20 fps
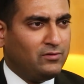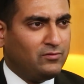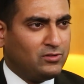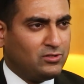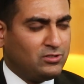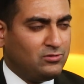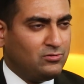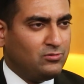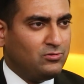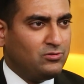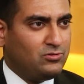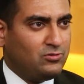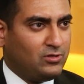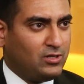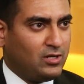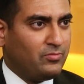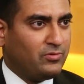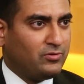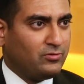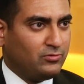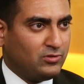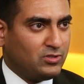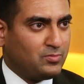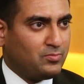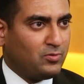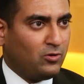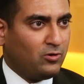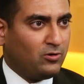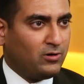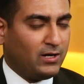of the students who come through this
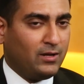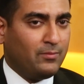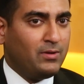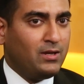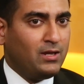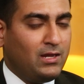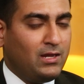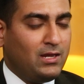program